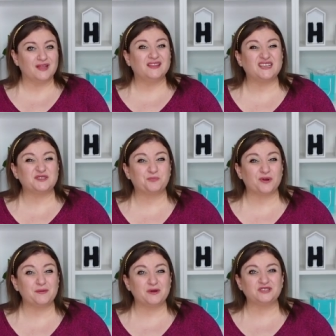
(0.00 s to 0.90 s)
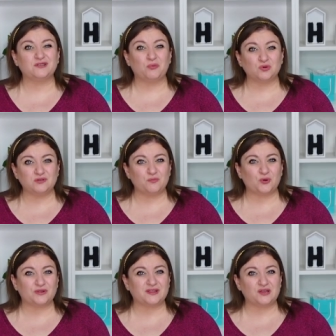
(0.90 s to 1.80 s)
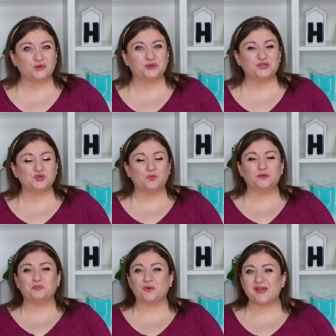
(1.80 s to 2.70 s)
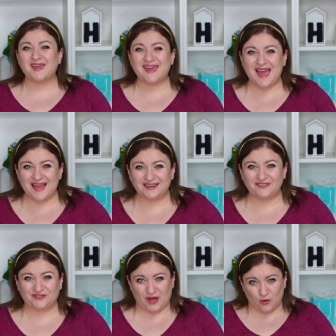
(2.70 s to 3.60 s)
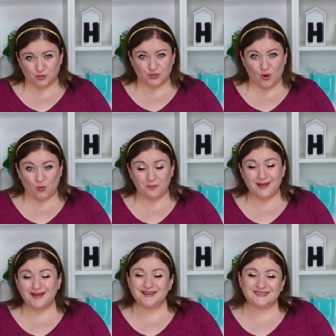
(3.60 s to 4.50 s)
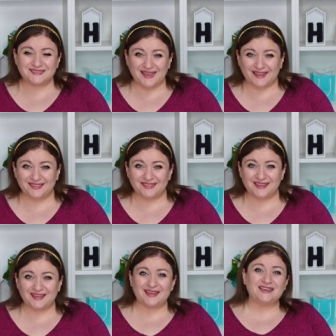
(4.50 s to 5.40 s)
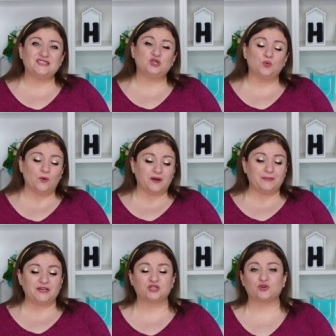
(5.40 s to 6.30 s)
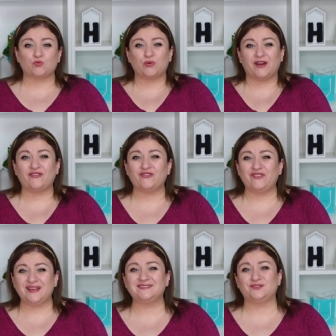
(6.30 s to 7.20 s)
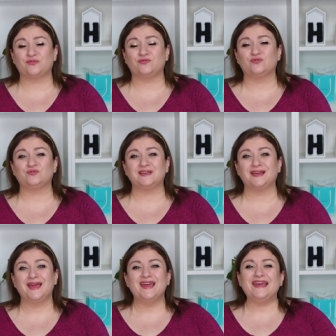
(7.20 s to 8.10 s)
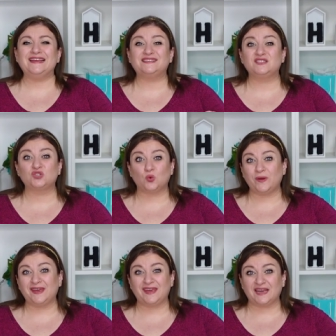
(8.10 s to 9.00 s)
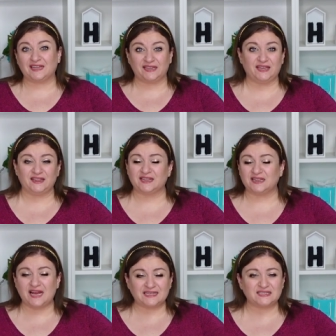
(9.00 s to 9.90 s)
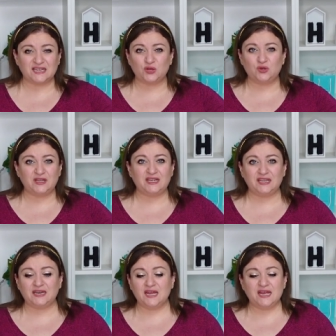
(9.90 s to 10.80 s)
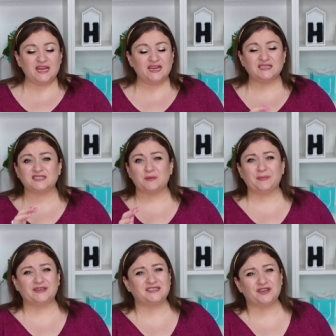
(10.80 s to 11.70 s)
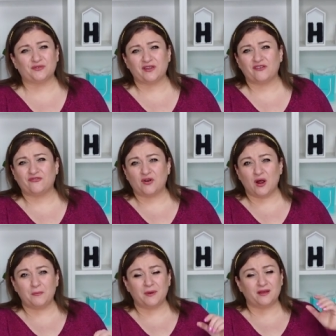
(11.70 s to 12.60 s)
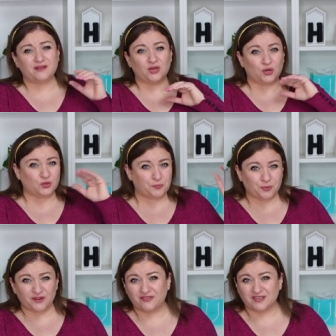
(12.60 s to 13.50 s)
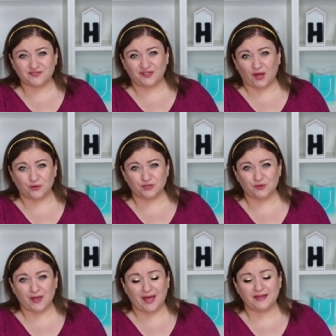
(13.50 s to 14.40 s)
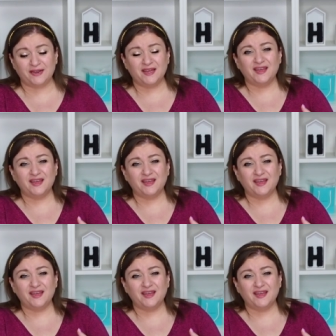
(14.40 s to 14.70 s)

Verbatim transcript: That's pretty much the most important thing you can do when bringing any flowers home. Second thing is you want to make sure whatever vase you're using is squeaky clean. The last thing you need is some bacteria from, you know, the previous flowers you had